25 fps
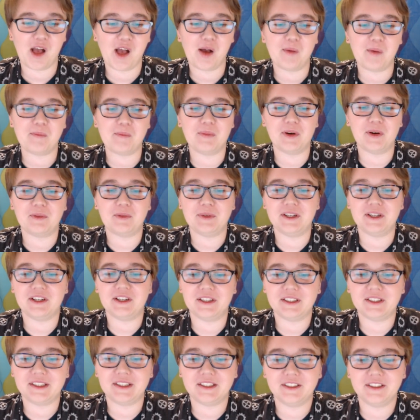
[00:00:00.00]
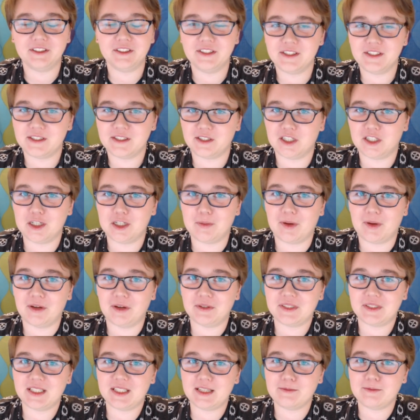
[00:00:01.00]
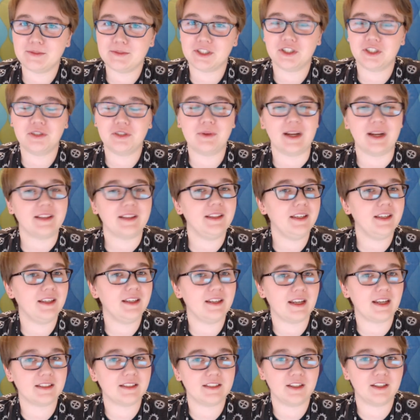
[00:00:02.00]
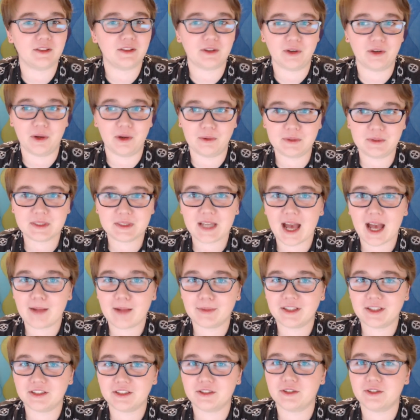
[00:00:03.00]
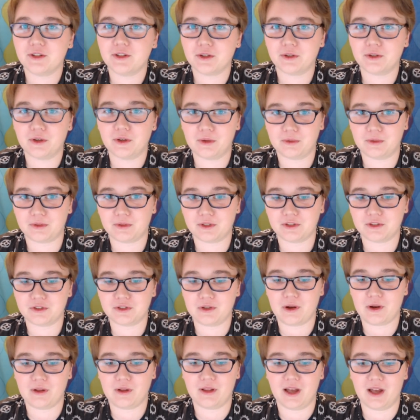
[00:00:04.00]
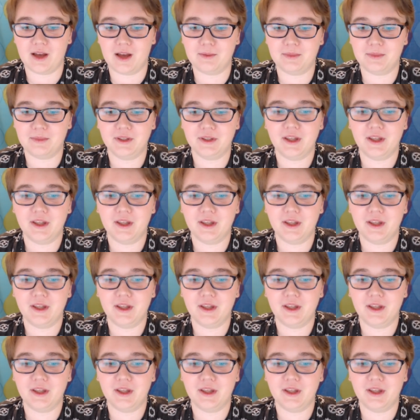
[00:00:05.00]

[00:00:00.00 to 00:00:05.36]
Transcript: But we are a little concerned about teams correctly connecting their own tablet to their own Control Hub.